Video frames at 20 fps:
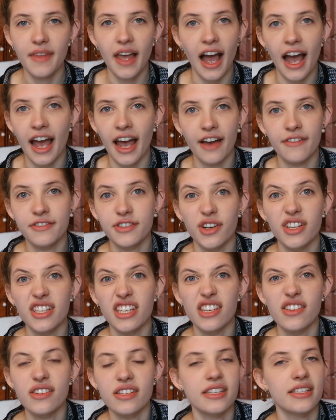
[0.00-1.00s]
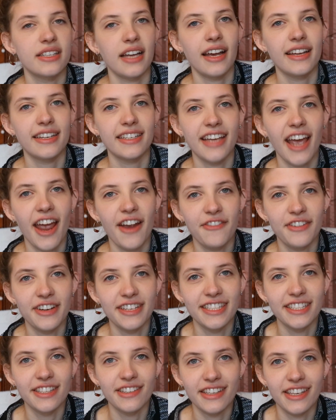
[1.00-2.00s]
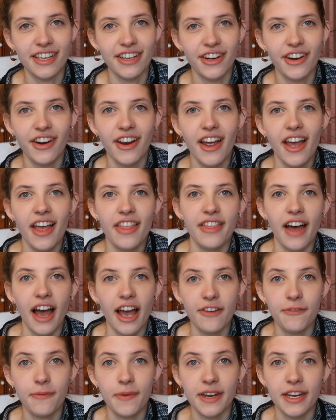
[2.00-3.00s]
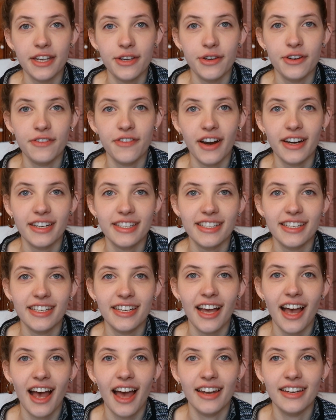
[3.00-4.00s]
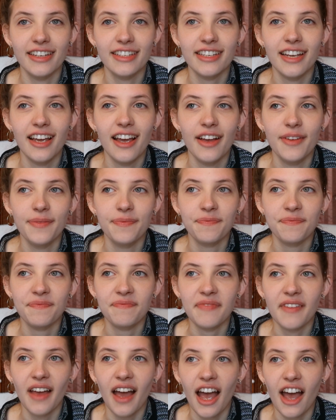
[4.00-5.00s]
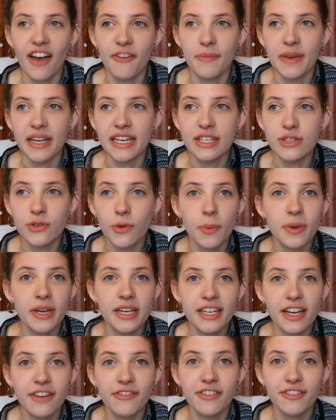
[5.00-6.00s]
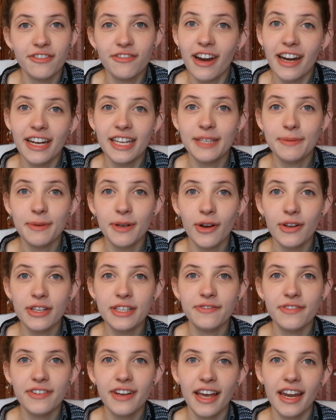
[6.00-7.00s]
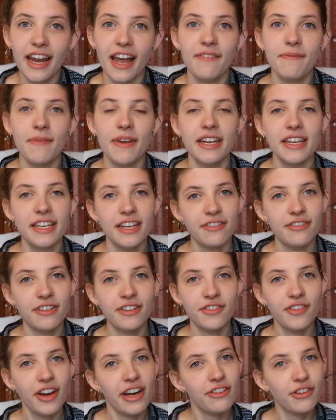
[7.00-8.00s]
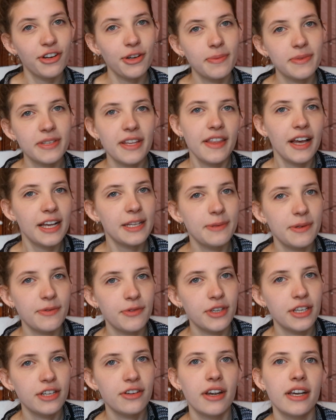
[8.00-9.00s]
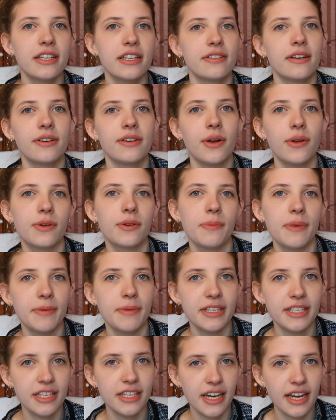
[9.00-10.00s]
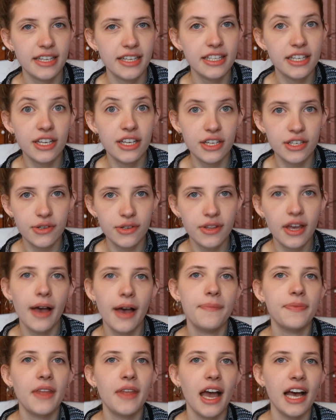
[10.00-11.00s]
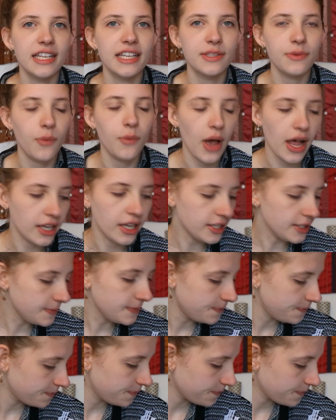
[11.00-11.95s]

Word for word: I have joined a new society every single year that I've been at university, and I have made so many different friends because of it and have many different friend groups, and that's been really great. So I'd also maybe suggest that you can do that as well.